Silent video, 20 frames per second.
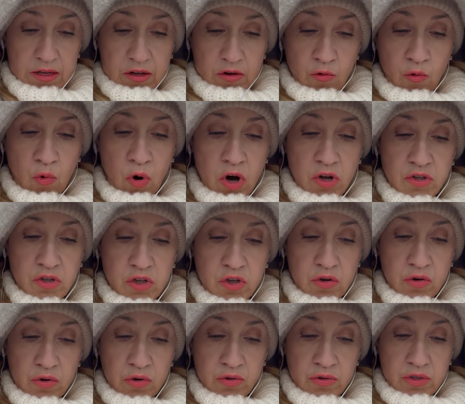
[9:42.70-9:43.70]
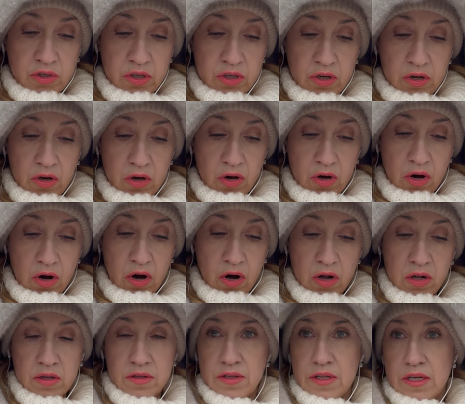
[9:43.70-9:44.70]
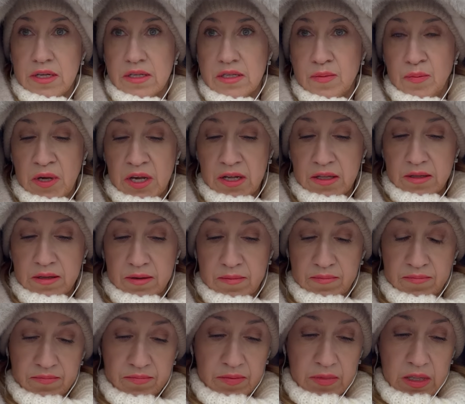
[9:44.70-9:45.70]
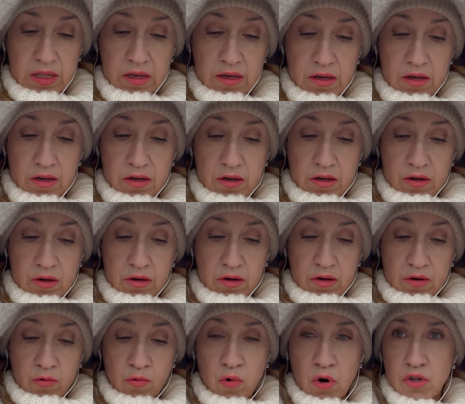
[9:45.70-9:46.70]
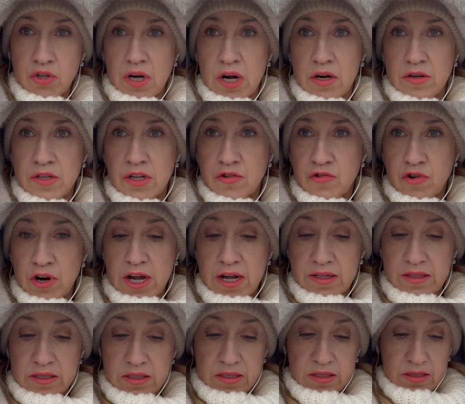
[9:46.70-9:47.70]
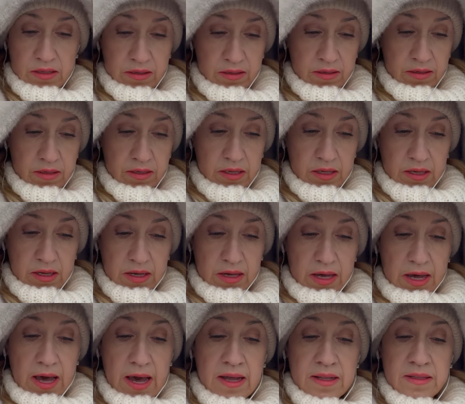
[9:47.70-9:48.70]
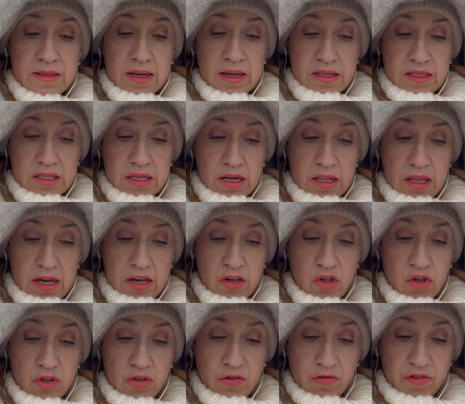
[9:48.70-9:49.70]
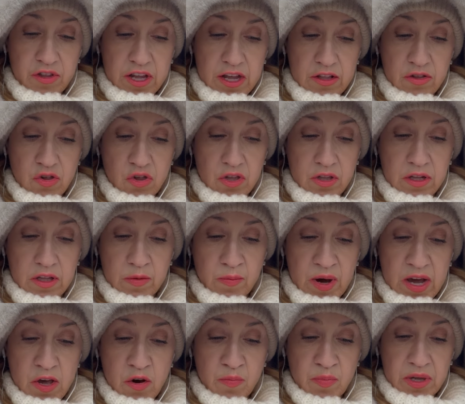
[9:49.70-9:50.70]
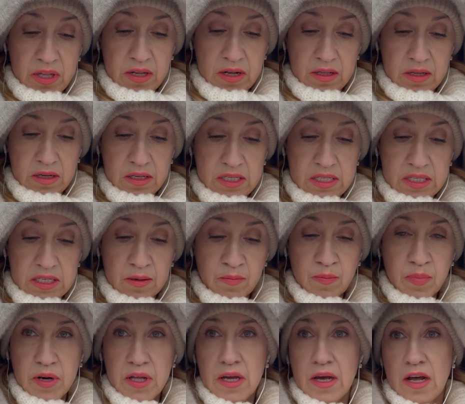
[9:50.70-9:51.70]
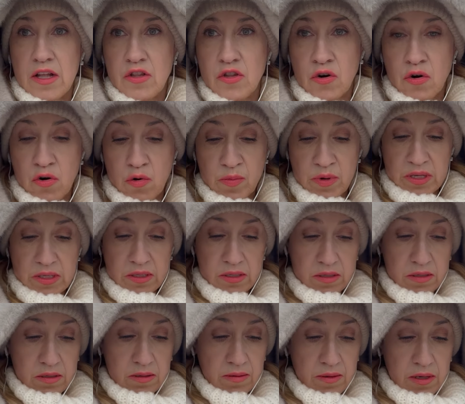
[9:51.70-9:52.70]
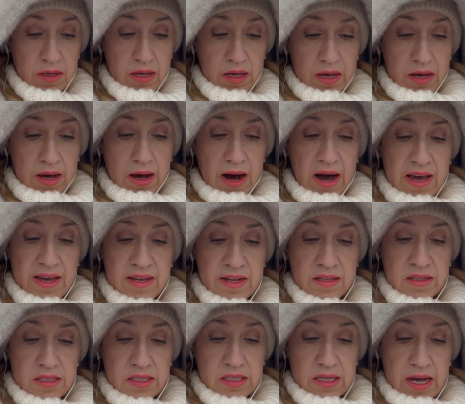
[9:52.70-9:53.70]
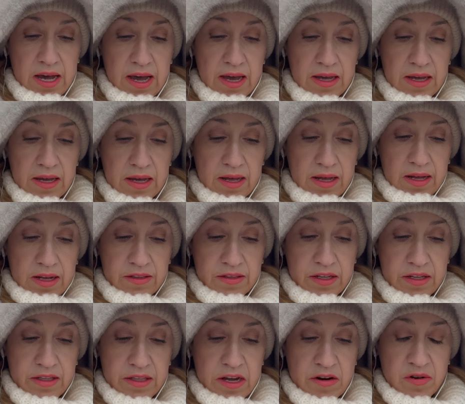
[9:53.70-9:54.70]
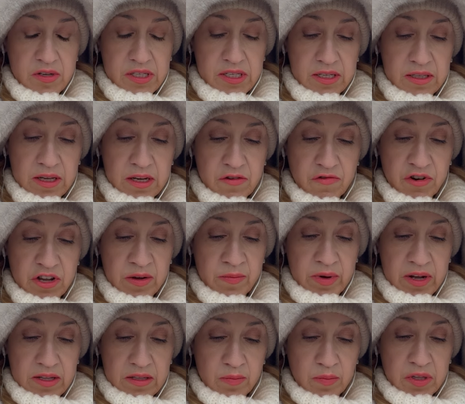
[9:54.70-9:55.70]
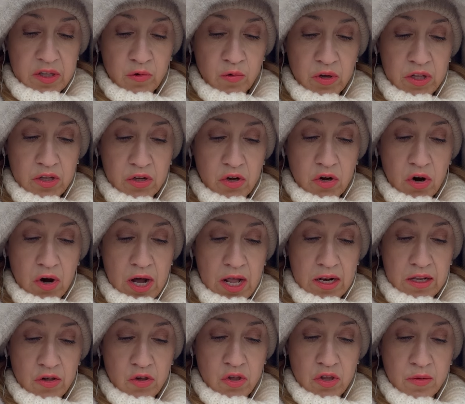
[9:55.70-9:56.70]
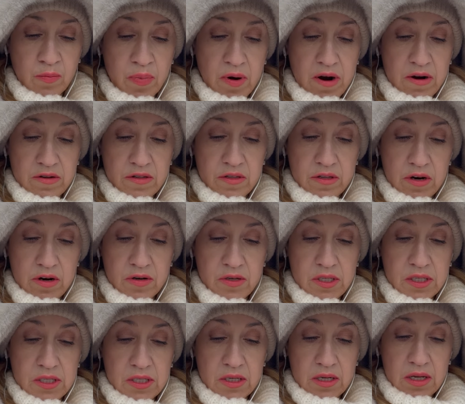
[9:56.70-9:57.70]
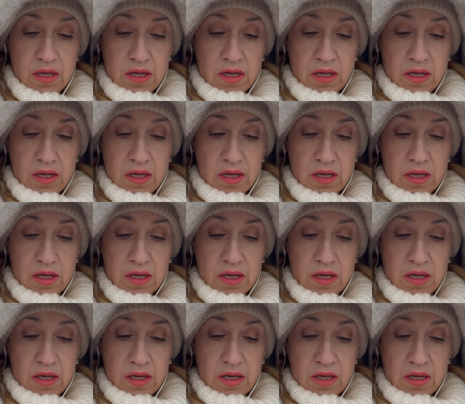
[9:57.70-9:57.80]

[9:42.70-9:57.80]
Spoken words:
What could all this mean? What are the threats? And the escalation of tension, in my opinion, is simply enormous. I can say that there is an agreement between coalition partners,